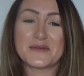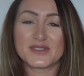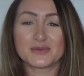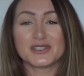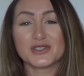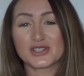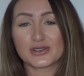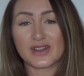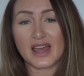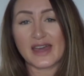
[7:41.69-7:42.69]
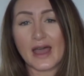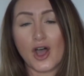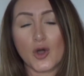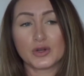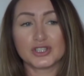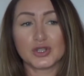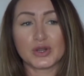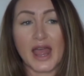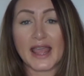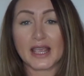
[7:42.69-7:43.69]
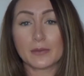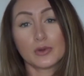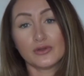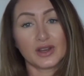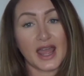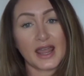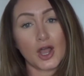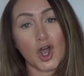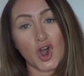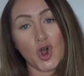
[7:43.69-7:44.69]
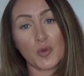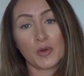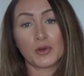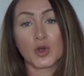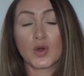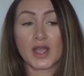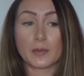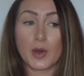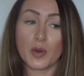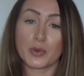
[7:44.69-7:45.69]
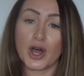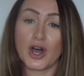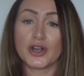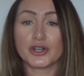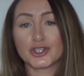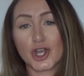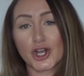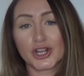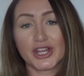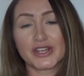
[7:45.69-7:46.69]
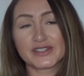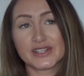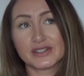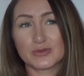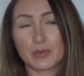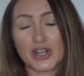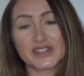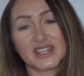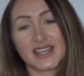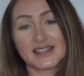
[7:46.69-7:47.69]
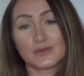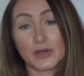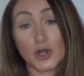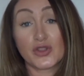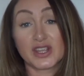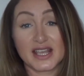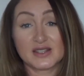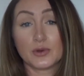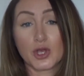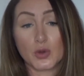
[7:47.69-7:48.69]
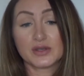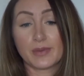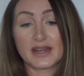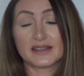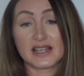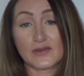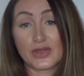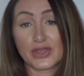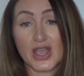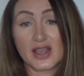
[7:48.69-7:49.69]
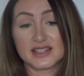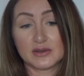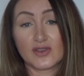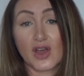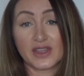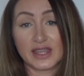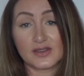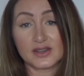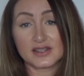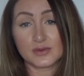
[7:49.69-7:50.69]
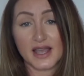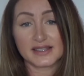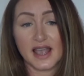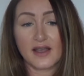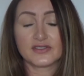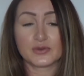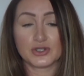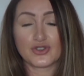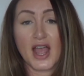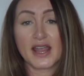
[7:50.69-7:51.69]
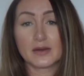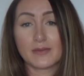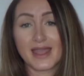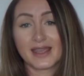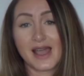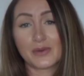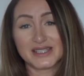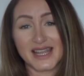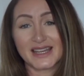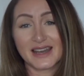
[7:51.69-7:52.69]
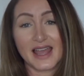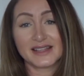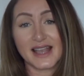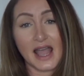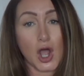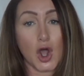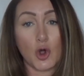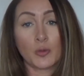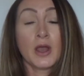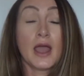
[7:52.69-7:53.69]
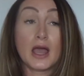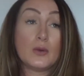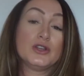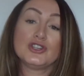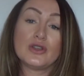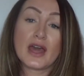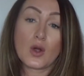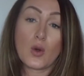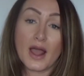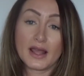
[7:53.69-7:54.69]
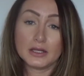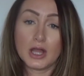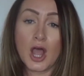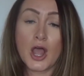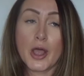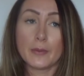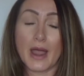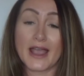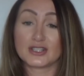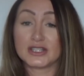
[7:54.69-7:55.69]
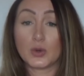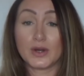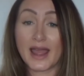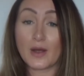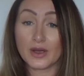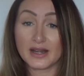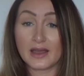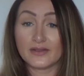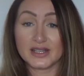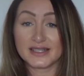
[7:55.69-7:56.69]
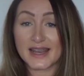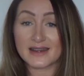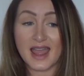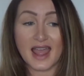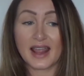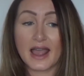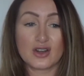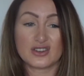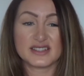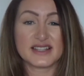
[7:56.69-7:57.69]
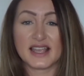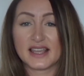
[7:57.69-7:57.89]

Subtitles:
So we do stuff like that, or we'll do like movie night at home and we'll go and get popcorn and chocolates. And because we know the kids will go to bed at 7:30, we've got the evening to ourselves, so we try and make our date nights at home, and we do that quite a lot. But actually going out and having a date night, I couldn't say.